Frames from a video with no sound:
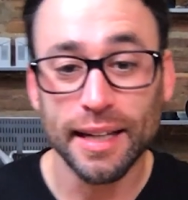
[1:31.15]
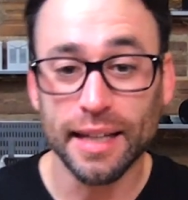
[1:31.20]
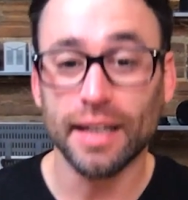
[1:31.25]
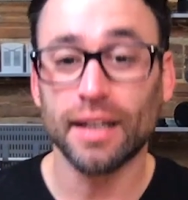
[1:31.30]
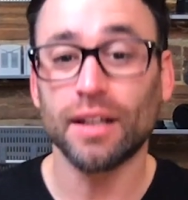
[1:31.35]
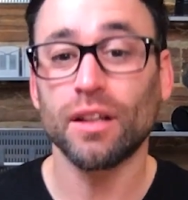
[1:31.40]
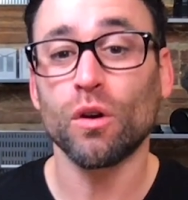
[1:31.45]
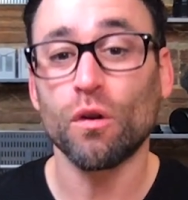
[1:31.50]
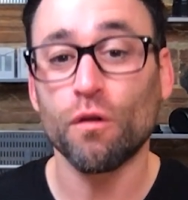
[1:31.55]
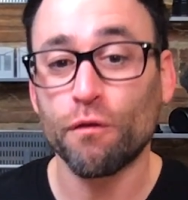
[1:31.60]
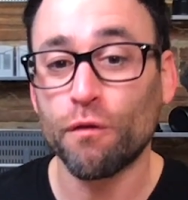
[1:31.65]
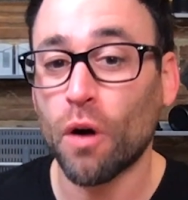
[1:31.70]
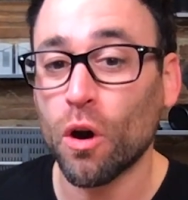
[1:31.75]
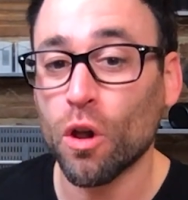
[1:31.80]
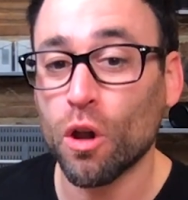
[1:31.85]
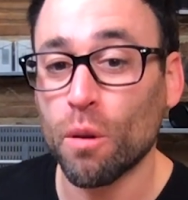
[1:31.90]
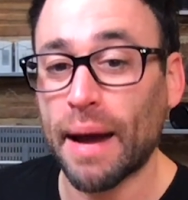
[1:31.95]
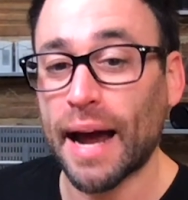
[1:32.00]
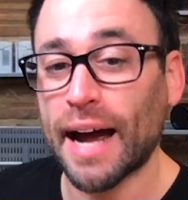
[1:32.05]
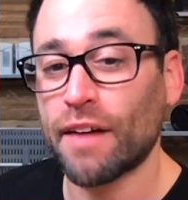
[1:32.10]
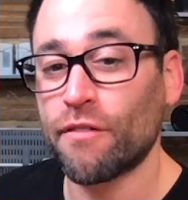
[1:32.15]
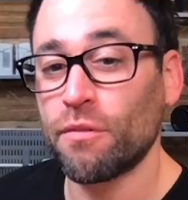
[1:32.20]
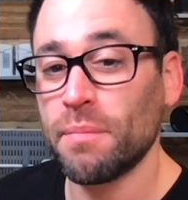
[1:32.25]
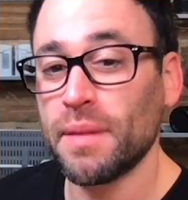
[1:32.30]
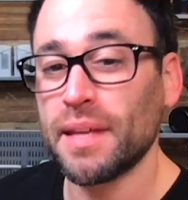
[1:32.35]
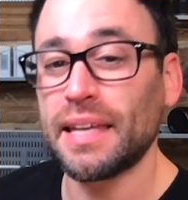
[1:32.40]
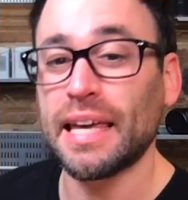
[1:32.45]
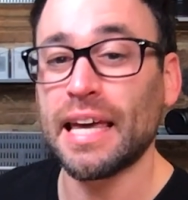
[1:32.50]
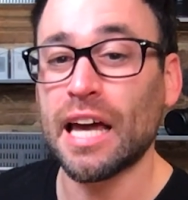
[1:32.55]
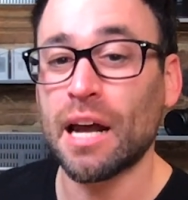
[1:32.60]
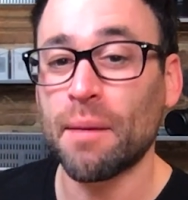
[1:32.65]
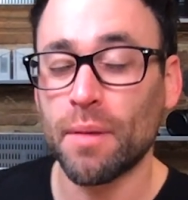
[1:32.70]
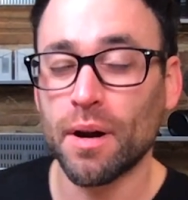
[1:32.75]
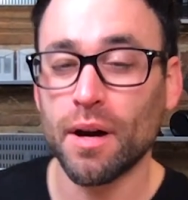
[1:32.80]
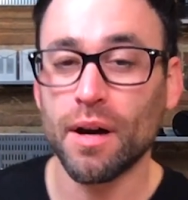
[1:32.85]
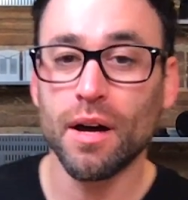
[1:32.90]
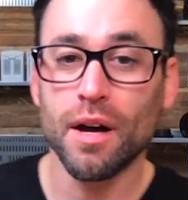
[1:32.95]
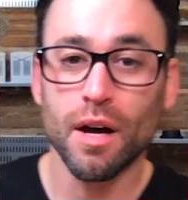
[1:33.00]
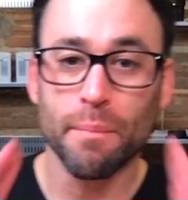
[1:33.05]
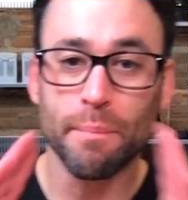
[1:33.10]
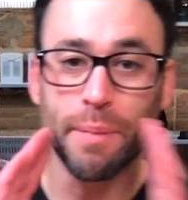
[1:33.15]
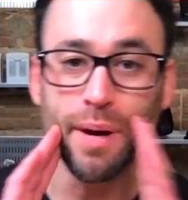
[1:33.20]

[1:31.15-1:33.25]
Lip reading: Get a little farther back from the camera,